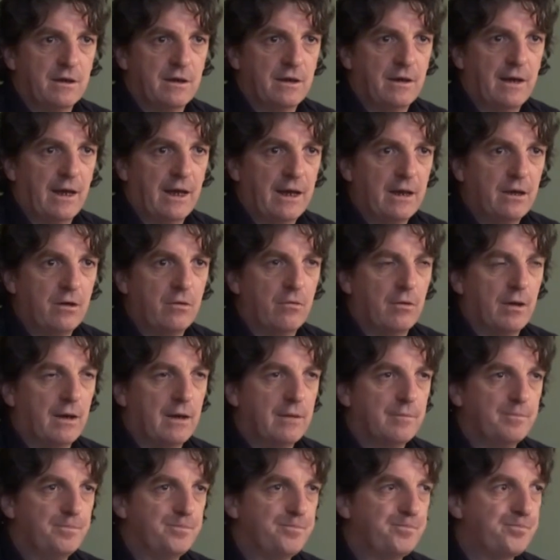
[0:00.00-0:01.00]
and an
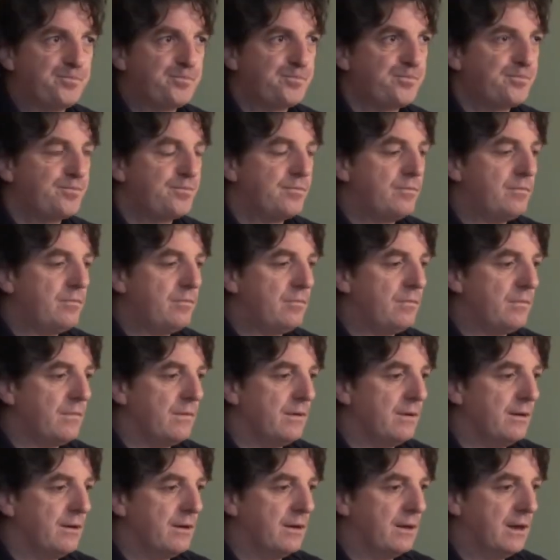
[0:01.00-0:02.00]
engram
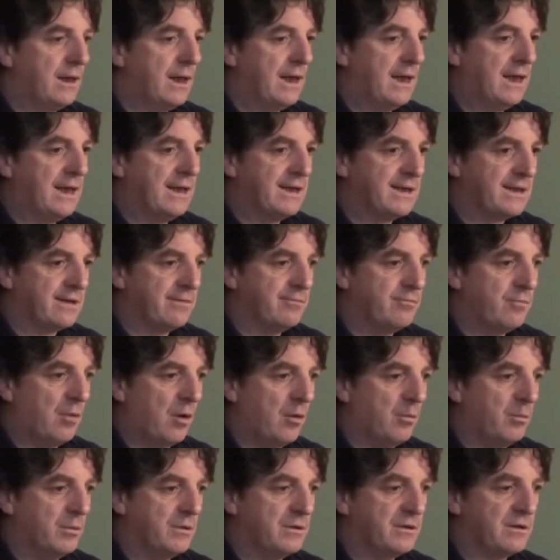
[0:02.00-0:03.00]
is a
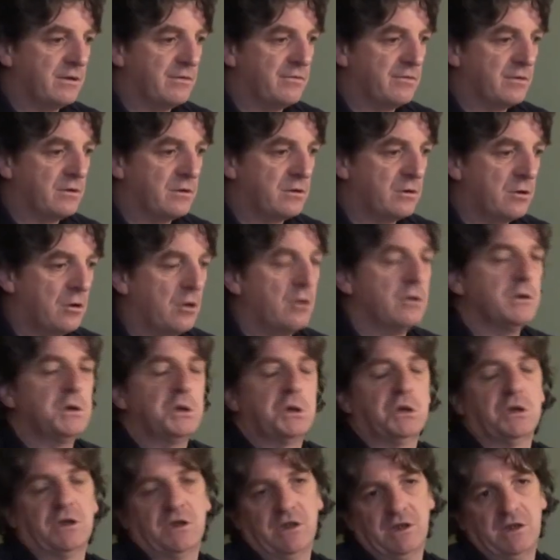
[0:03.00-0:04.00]
moment of
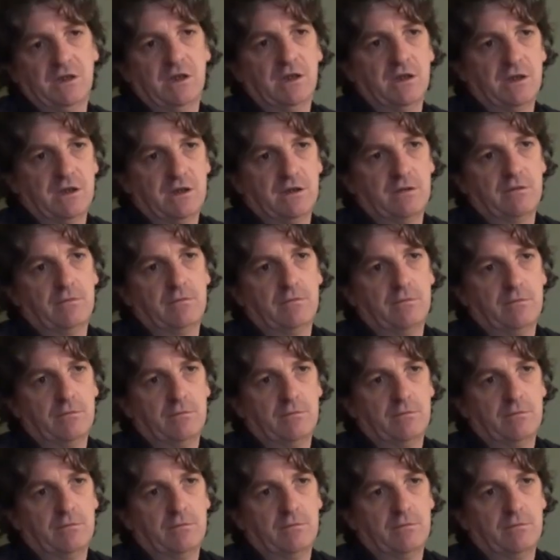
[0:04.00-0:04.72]
unconsciousness.